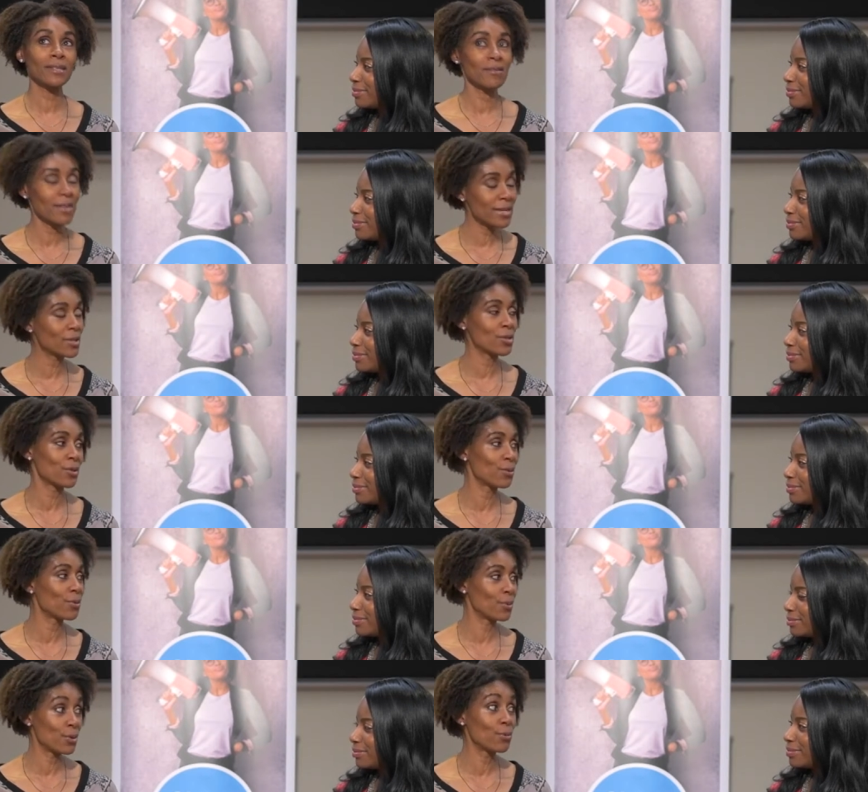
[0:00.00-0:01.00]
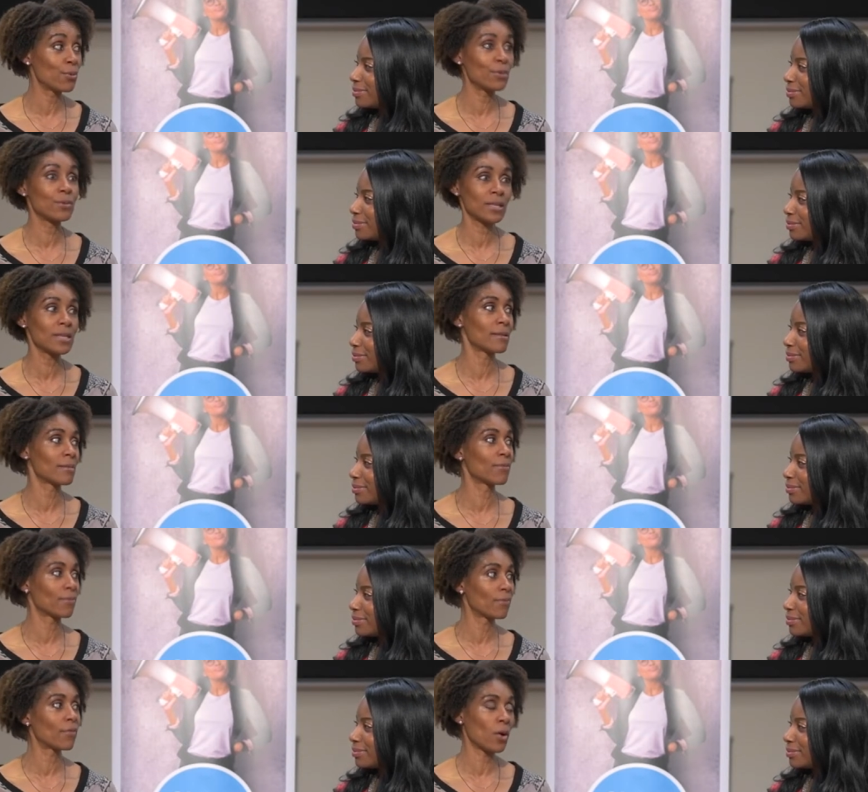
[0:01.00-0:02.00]
Speaker 1: and they too, you, you see them
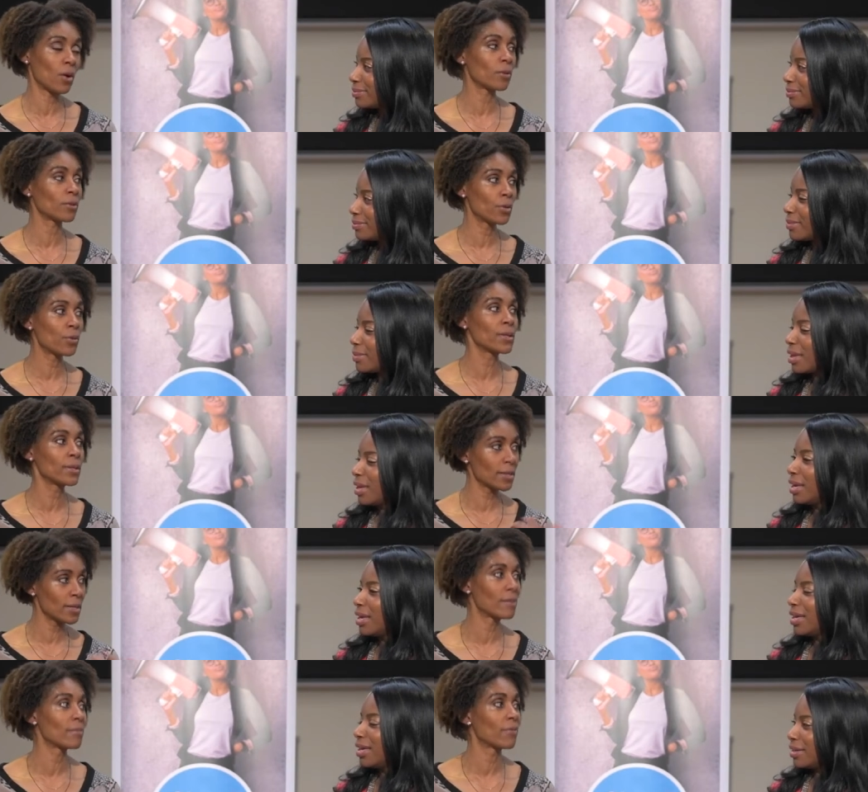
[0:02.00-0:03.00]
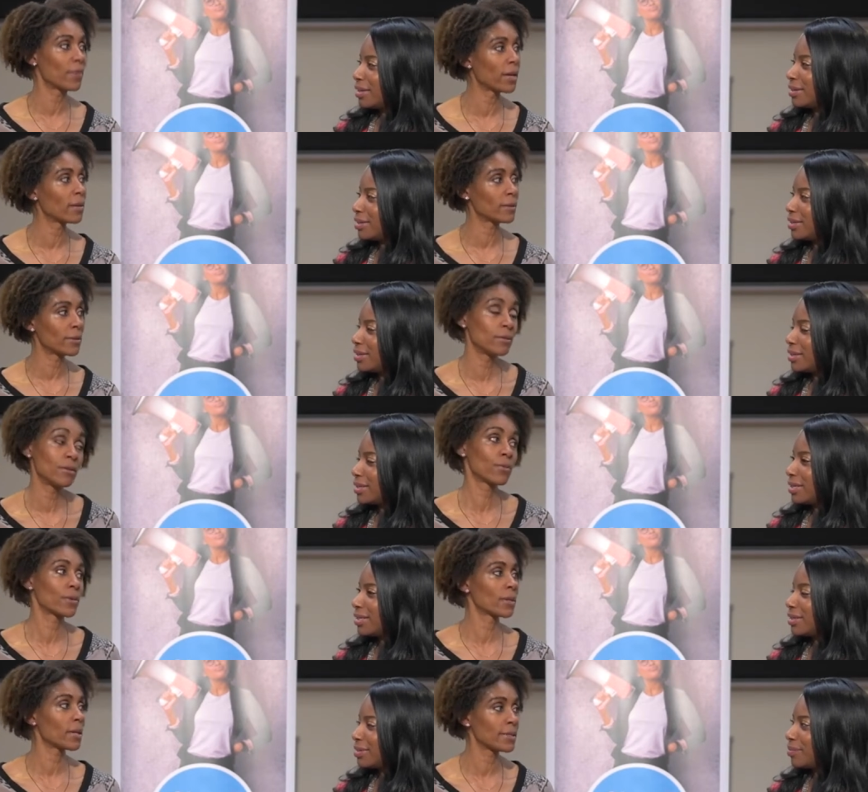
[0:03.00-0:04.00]
fall. You can see them fail, and you
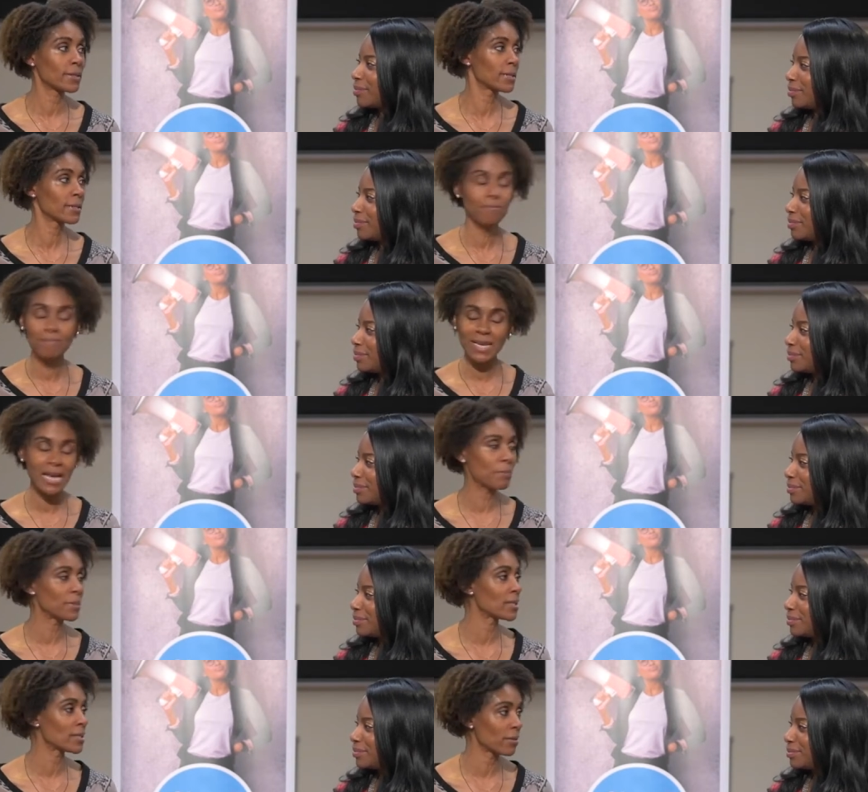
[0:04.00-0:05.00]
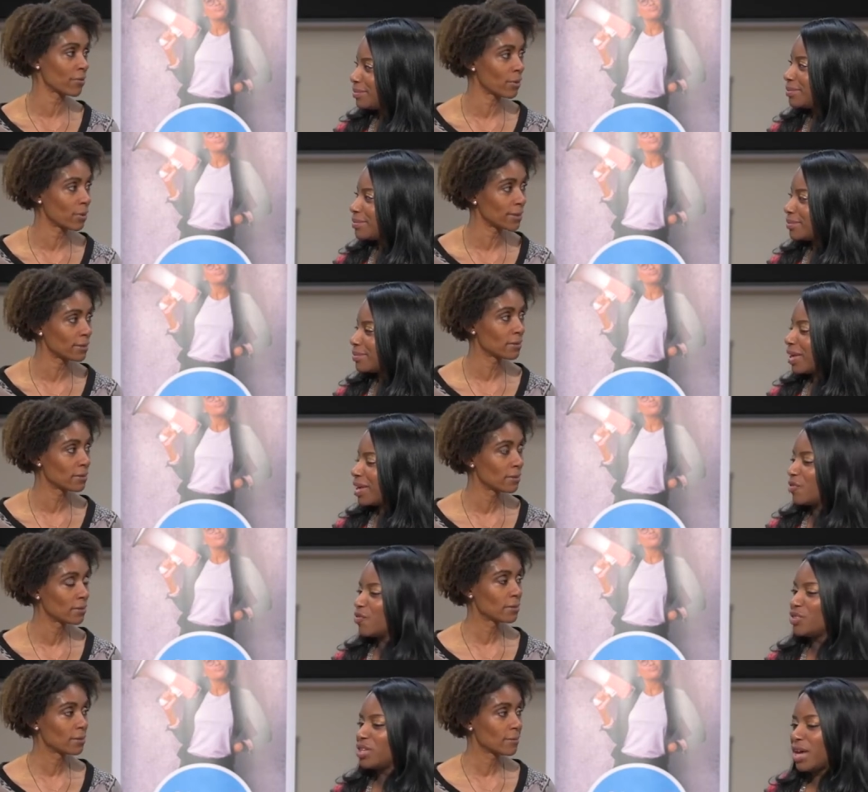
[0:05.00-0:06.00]
realize it, it happens to everyone.
Speaker 2: For
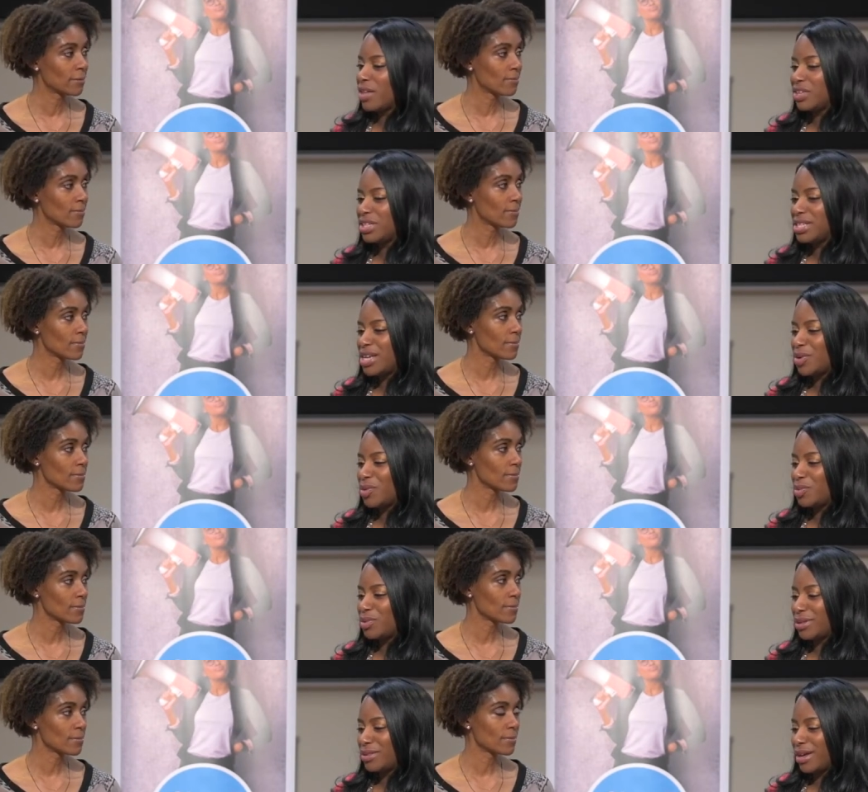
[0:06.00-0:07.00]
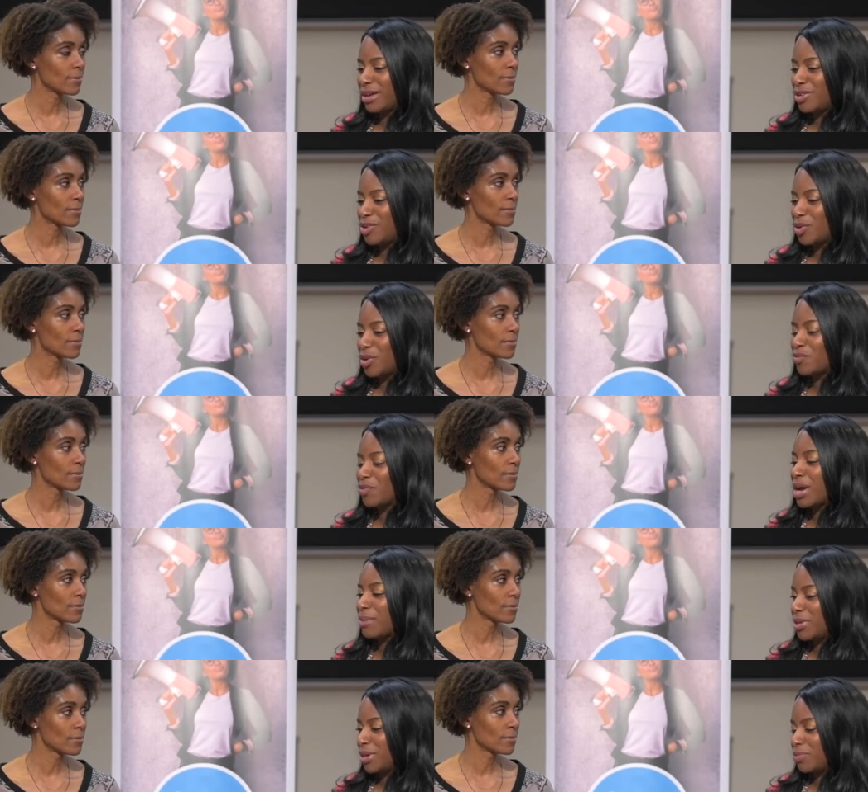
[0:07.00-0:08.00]
the athletes now that you know have wrapped
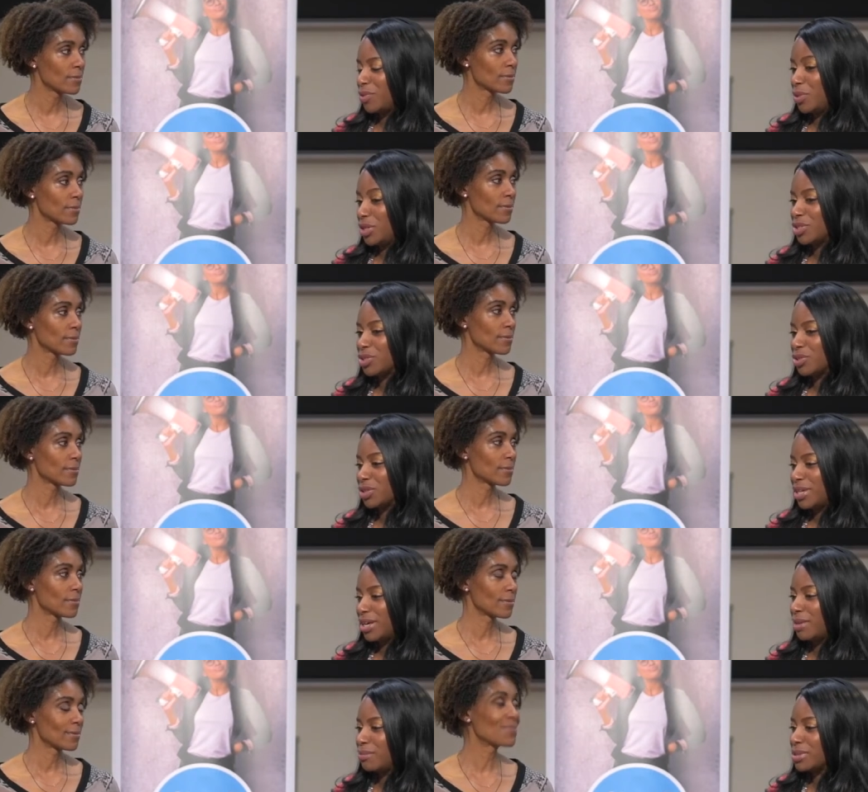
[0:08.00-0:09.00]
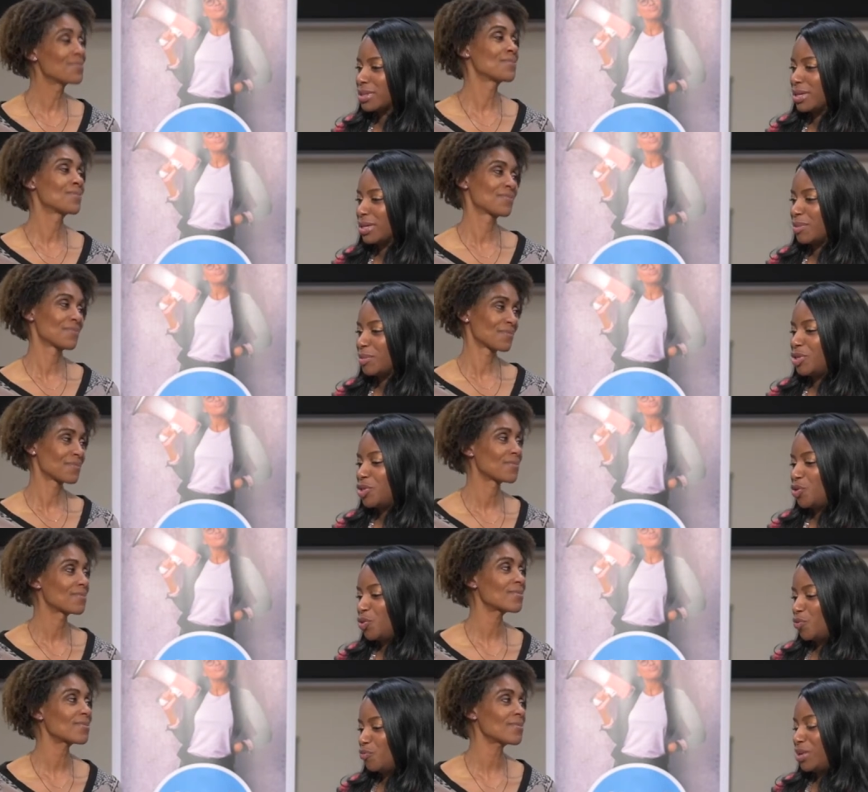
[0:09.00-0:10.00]
up the winter games, like mm-hmm. I mean,
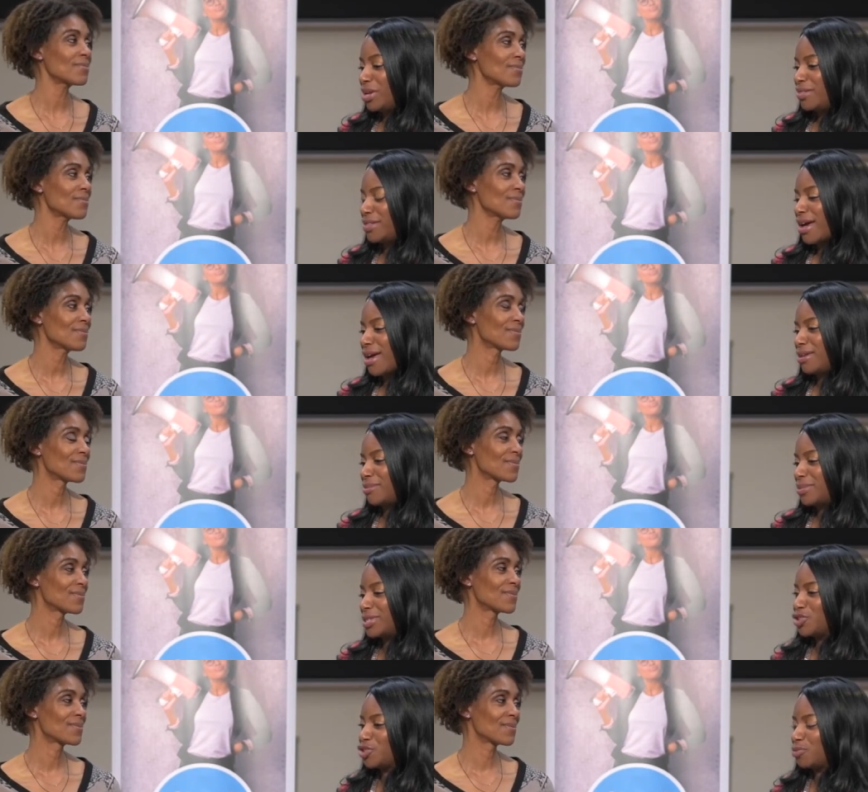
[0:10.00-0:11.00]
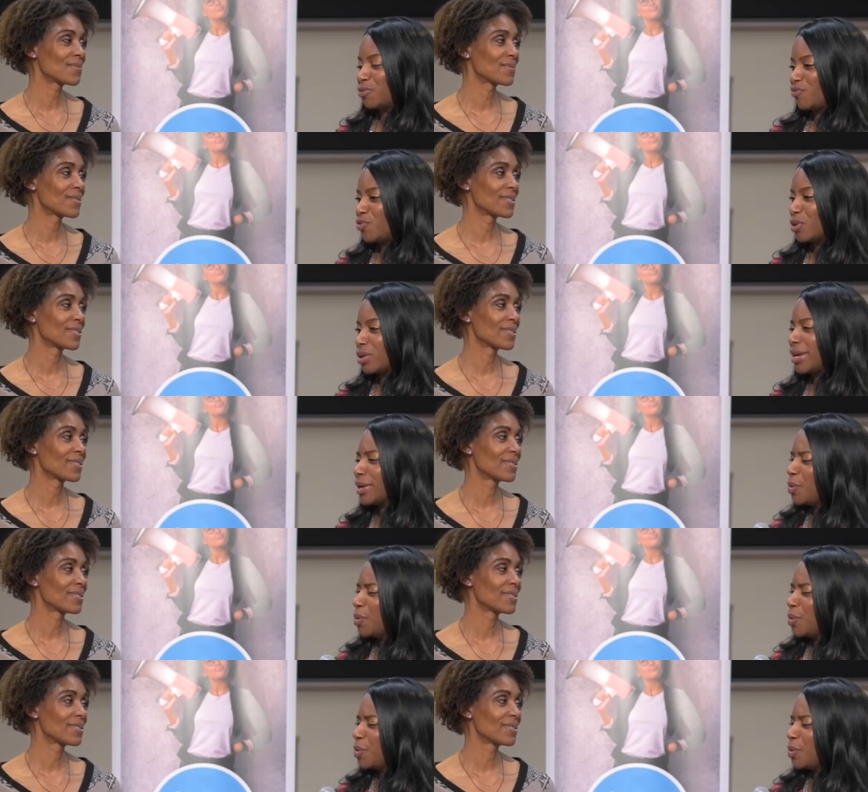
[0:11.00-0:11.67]
you've been in that position before. Like,